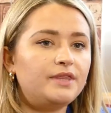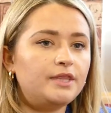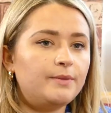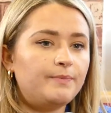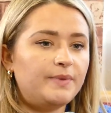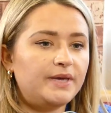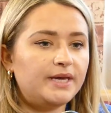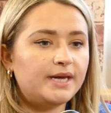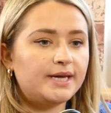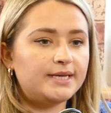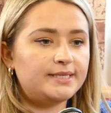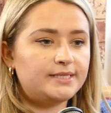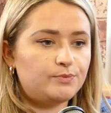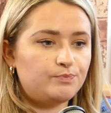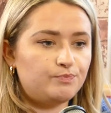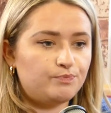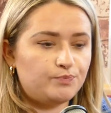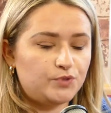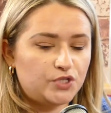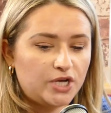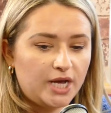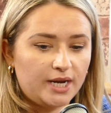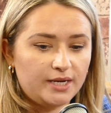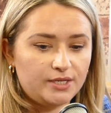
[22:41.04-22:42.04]
the biggest
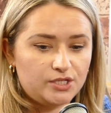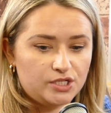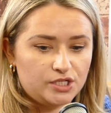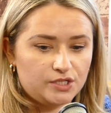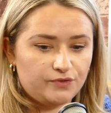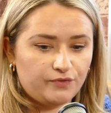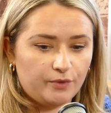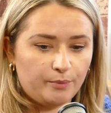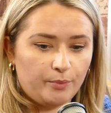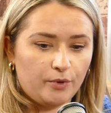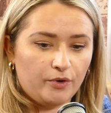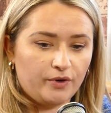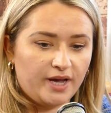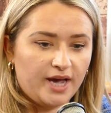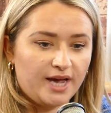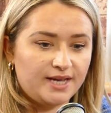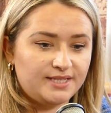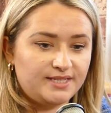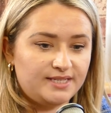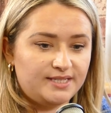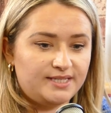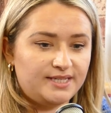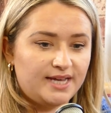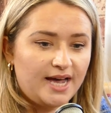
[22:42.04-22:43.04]
challenges for
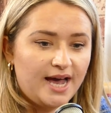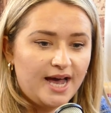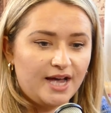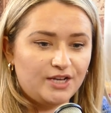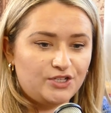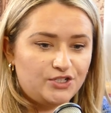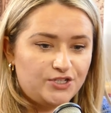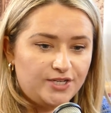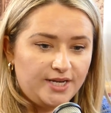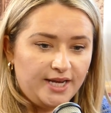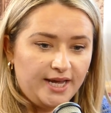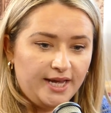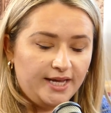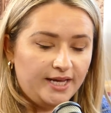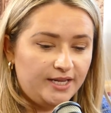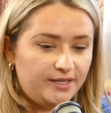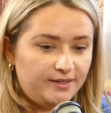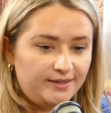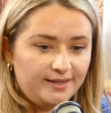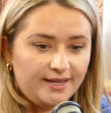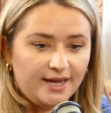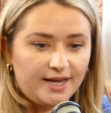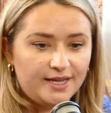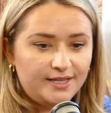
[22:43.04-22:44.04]
podcasts is to actually,
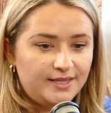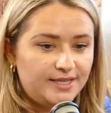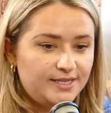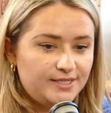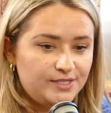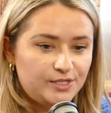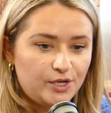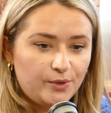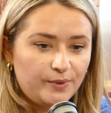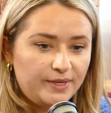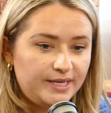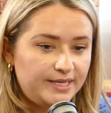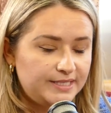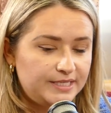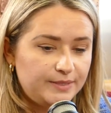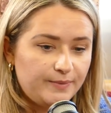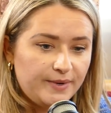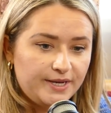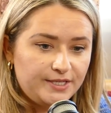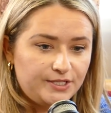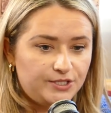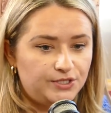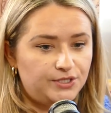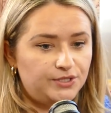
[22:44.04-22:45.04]
and there's no easy
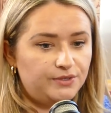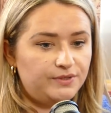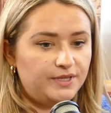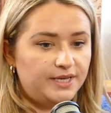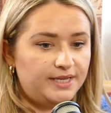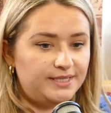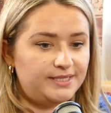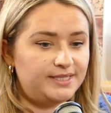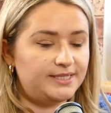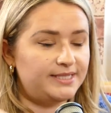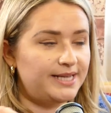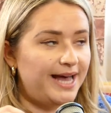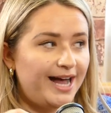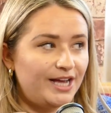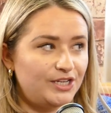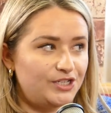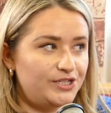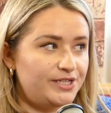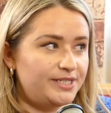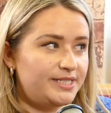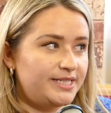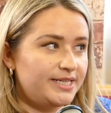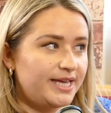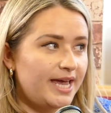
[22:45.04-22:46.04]
way to do this, is
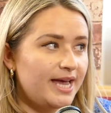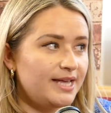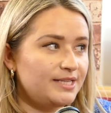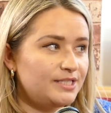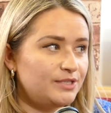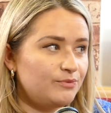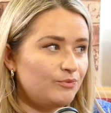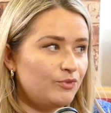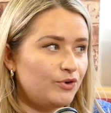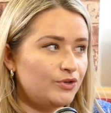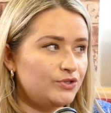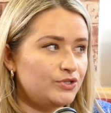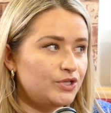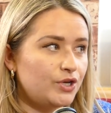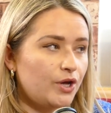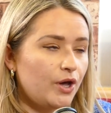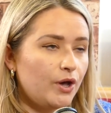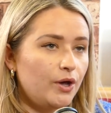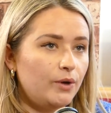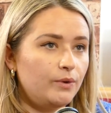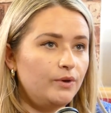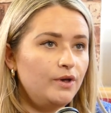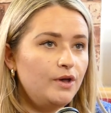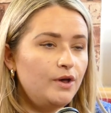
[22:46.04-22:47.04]
actually to get someone to
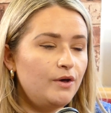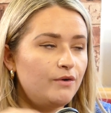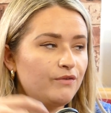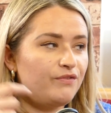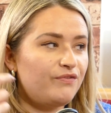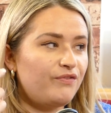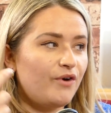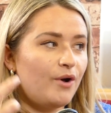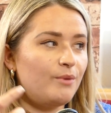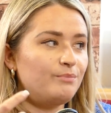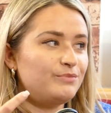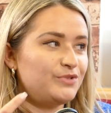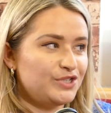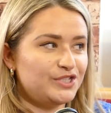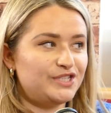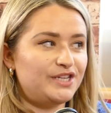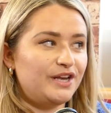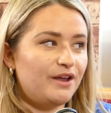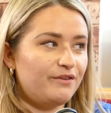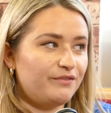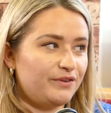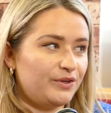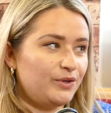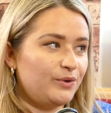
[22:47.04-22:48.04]
go from just
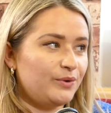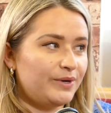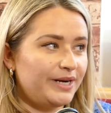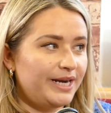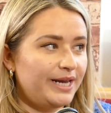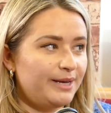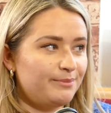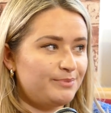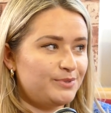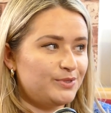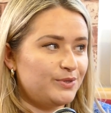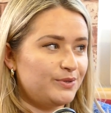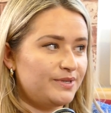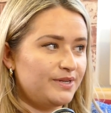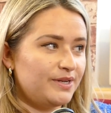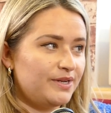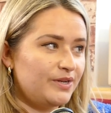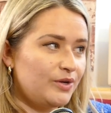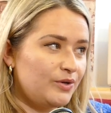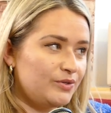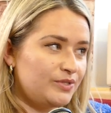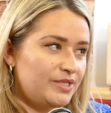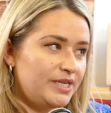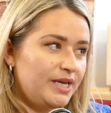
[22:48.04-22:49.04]
loving your clips on
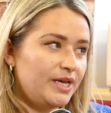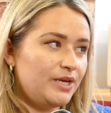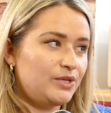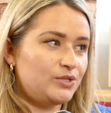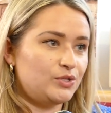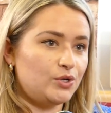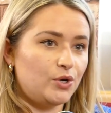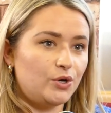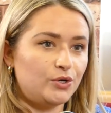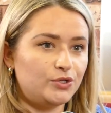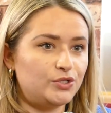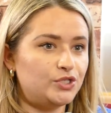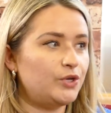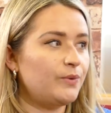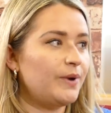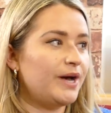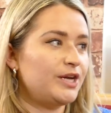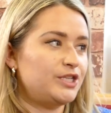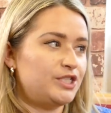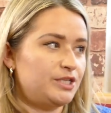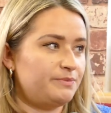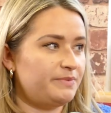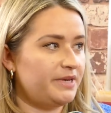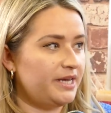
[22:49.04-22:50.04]
TikTok to
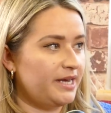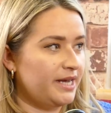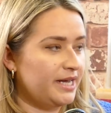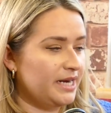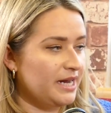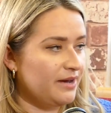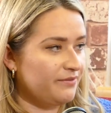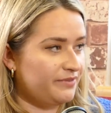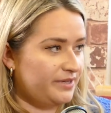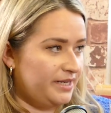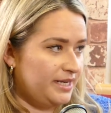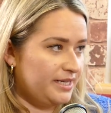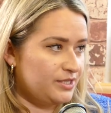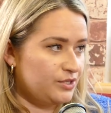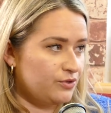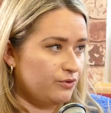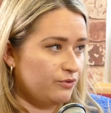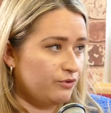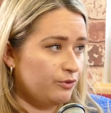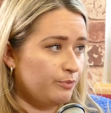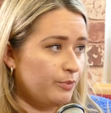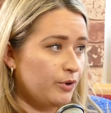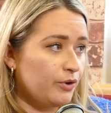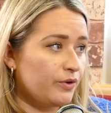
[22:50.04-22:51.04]
actually being an avid listener
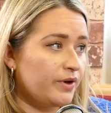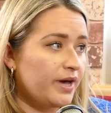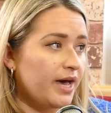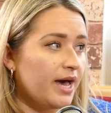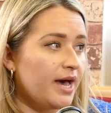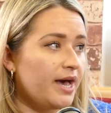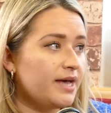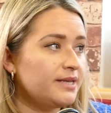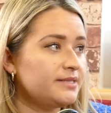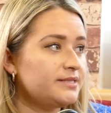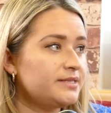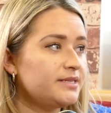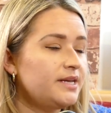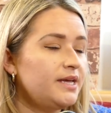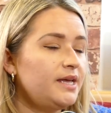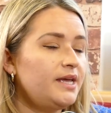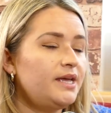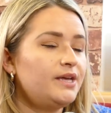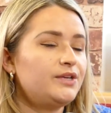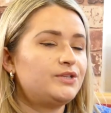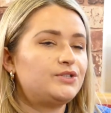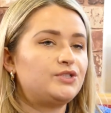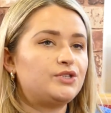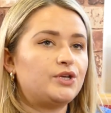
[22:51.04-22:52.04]
of the
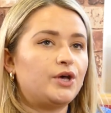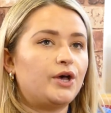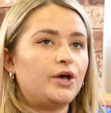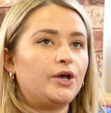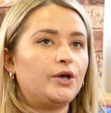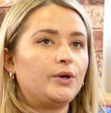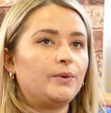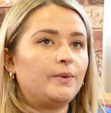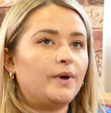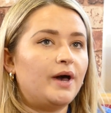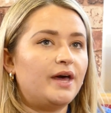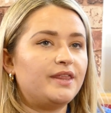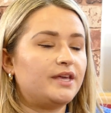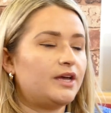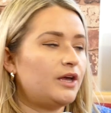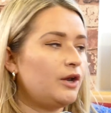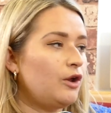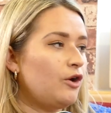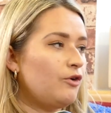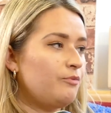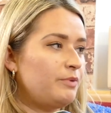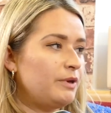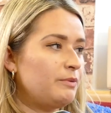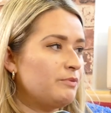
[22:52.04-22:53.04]
podcast. So I think a
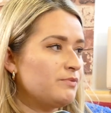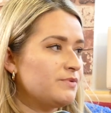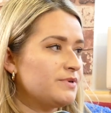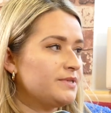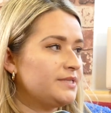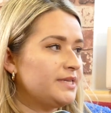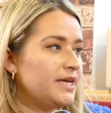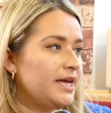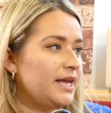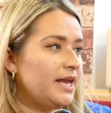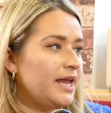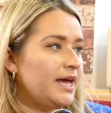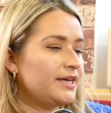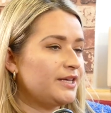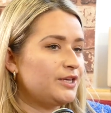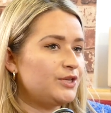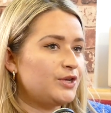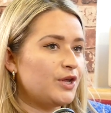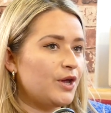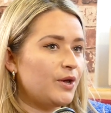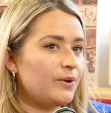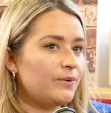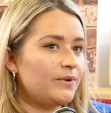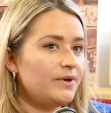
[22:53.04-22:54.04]
lot of people will say, like, you
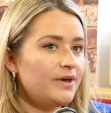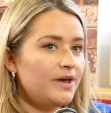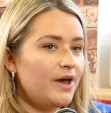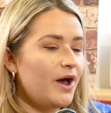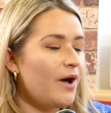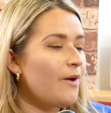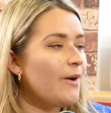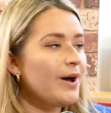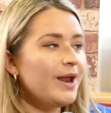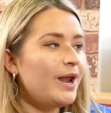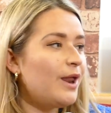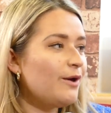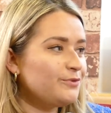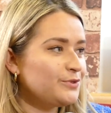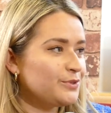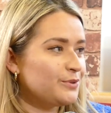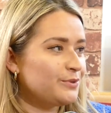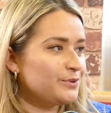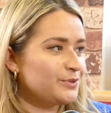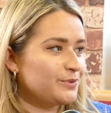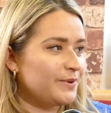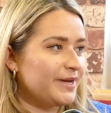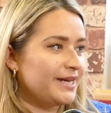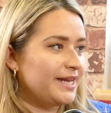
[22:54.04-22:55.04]
know, oh, I love
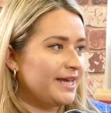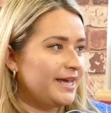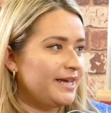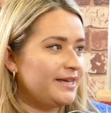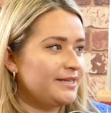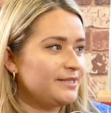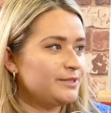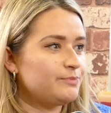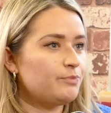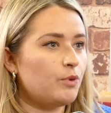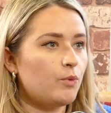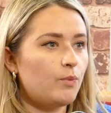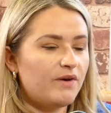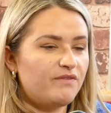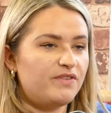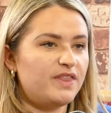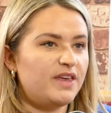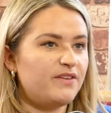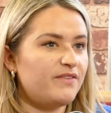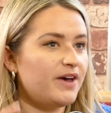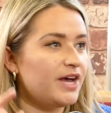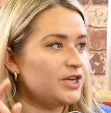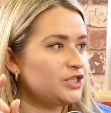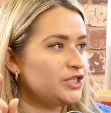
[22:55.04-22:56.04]
Talk 20s, but whether
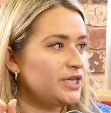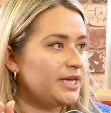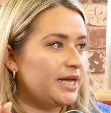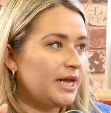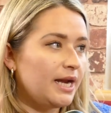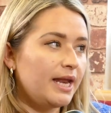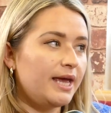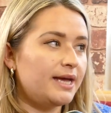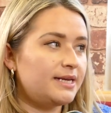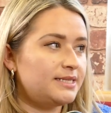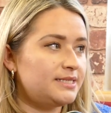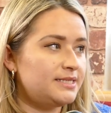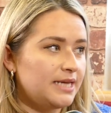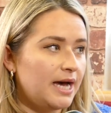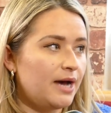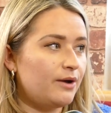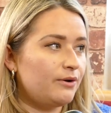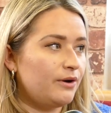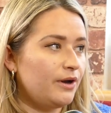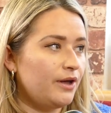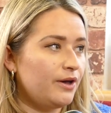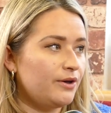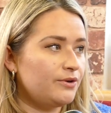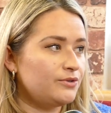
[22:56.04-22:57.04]
they've actually clicked
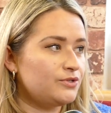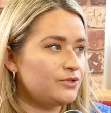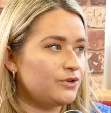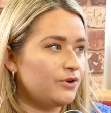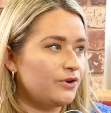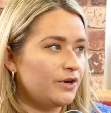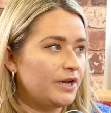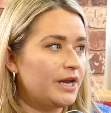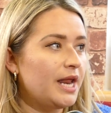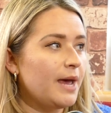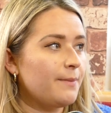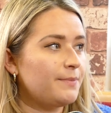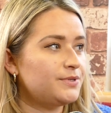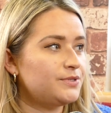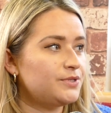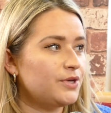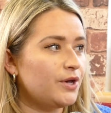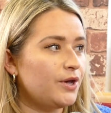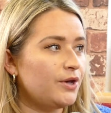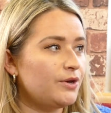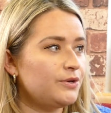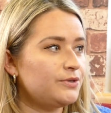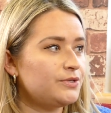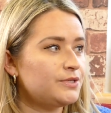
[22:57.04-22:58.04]
download on an
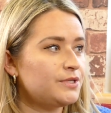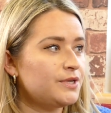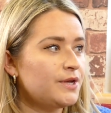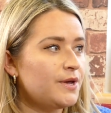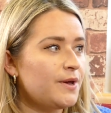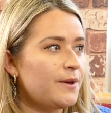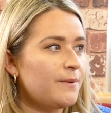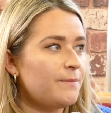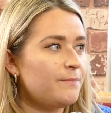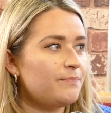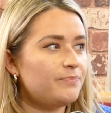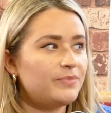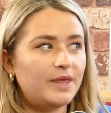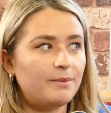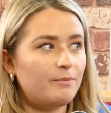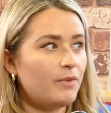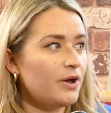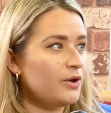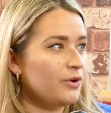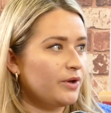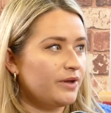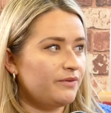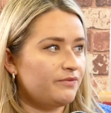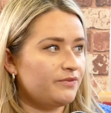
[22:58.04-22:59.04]
episode, they
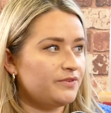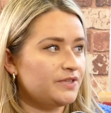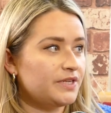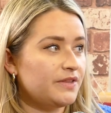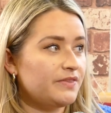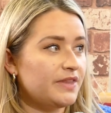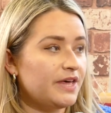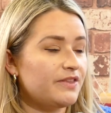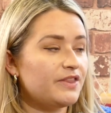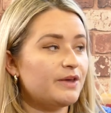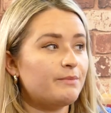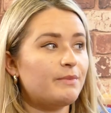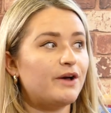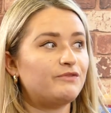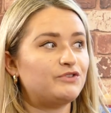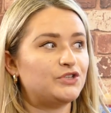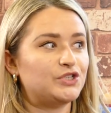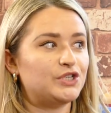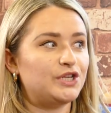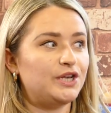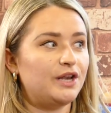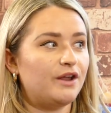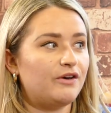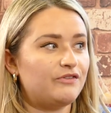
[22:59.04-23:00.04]
might not even done that. They might have
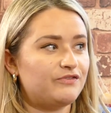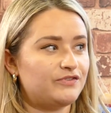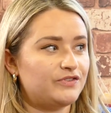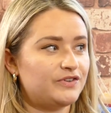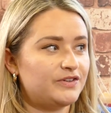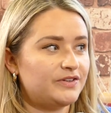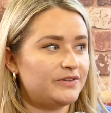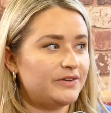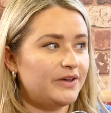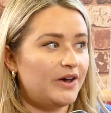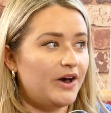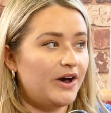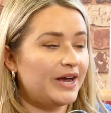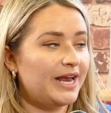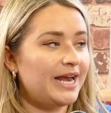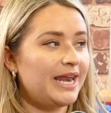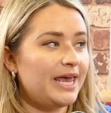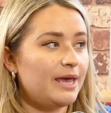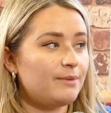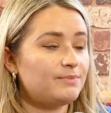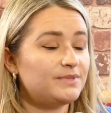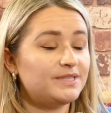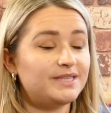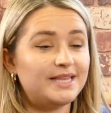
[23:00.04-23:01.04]
just loved our
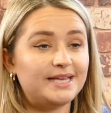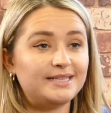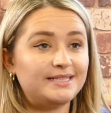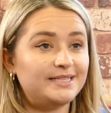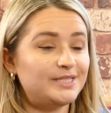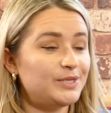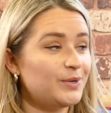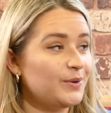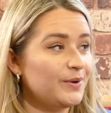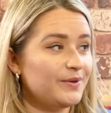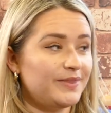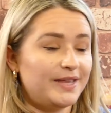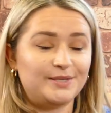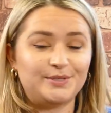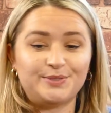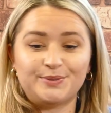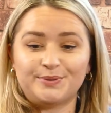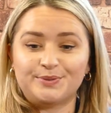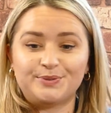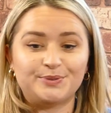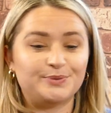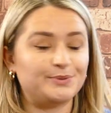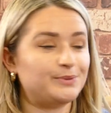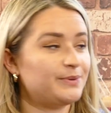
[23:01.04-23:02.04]
clips, and that's still a
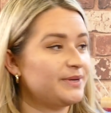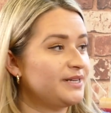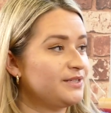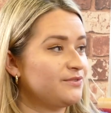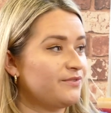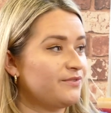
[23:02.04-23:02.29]
Talk 20s